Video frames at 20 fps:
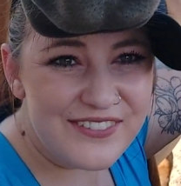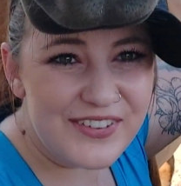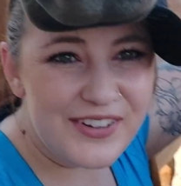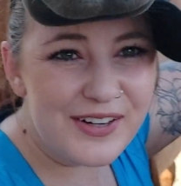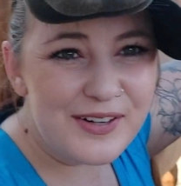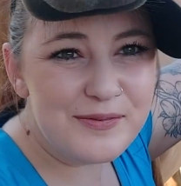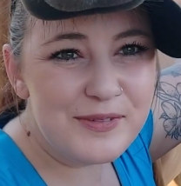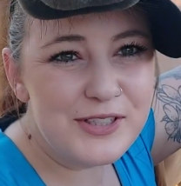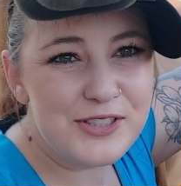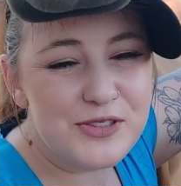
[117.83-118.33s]

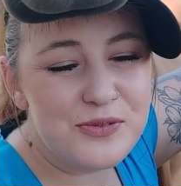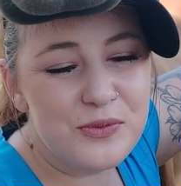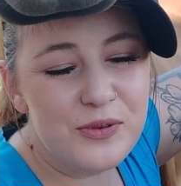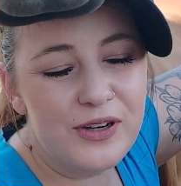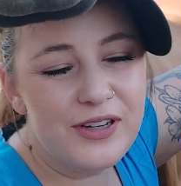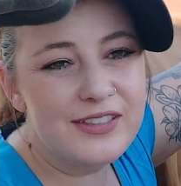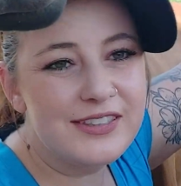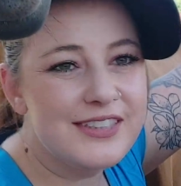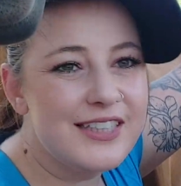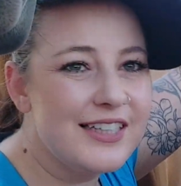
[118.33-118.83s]
very much
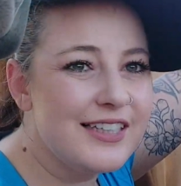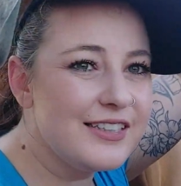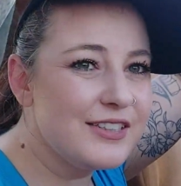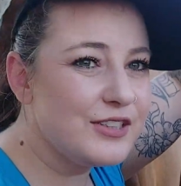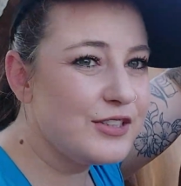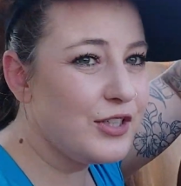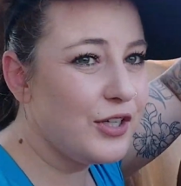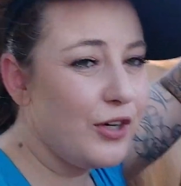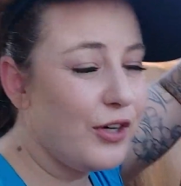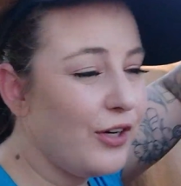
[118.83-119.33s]
wants
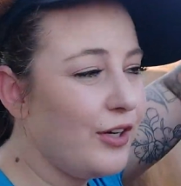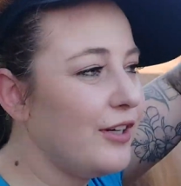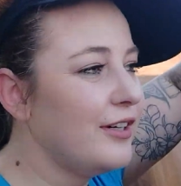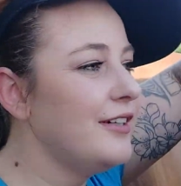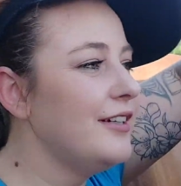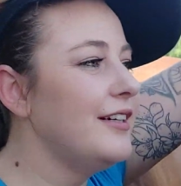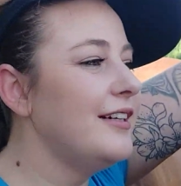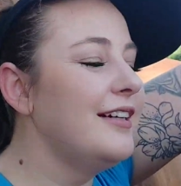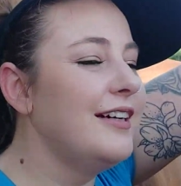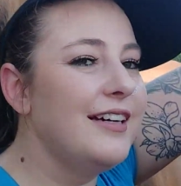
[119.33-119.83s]
his turn.
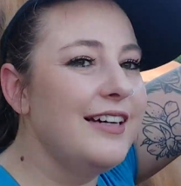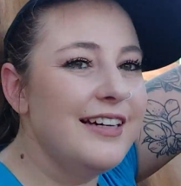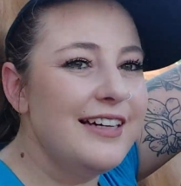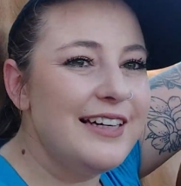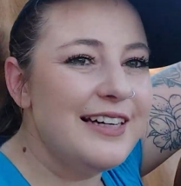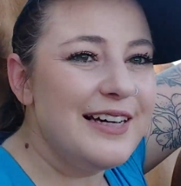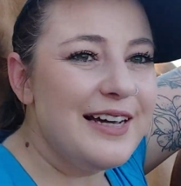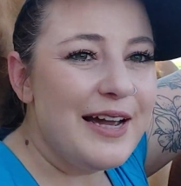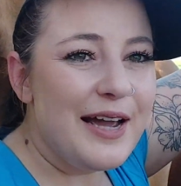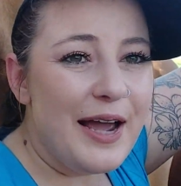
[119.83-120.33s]

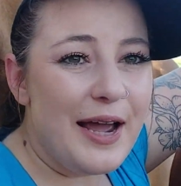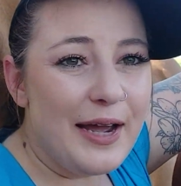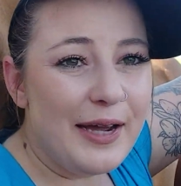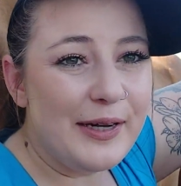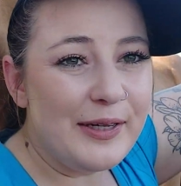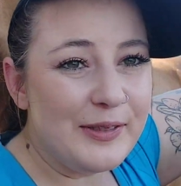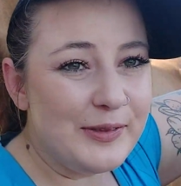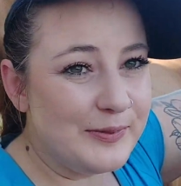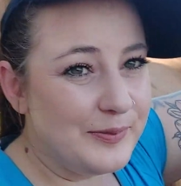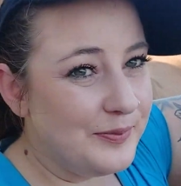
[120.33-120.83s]

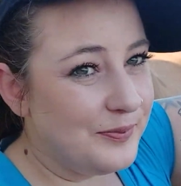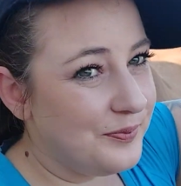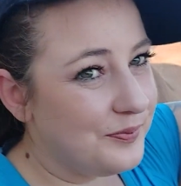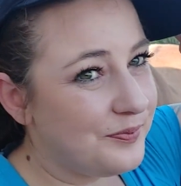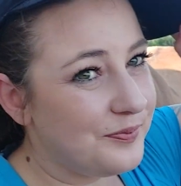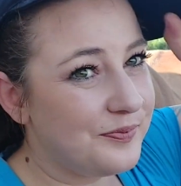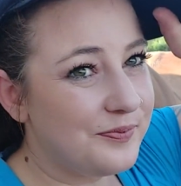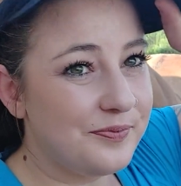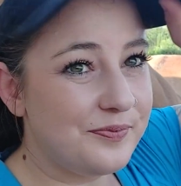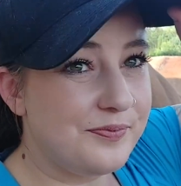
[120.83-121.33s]
Um,
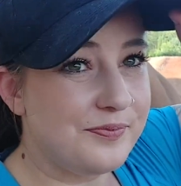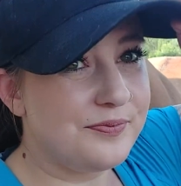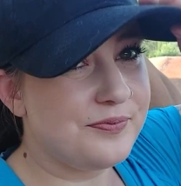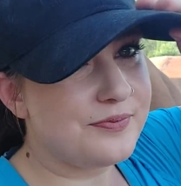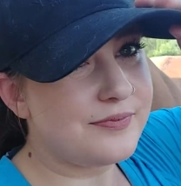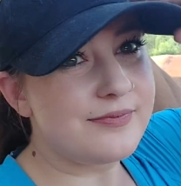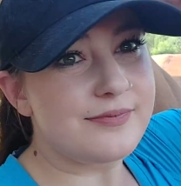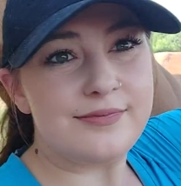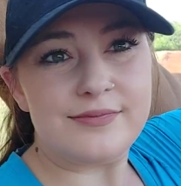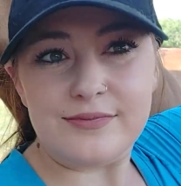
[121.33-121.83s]

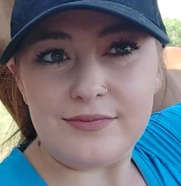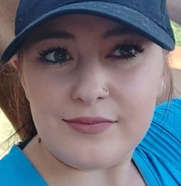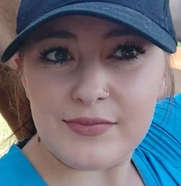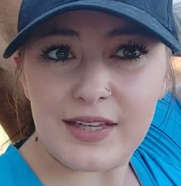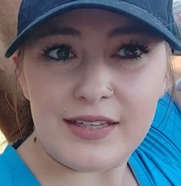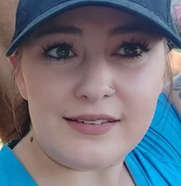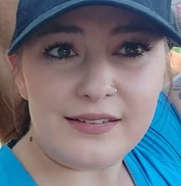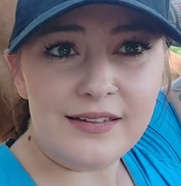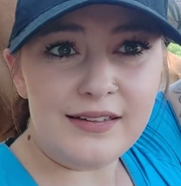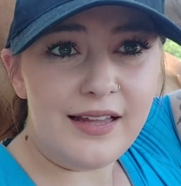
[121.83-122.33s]

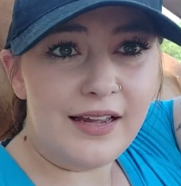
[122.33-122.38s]
the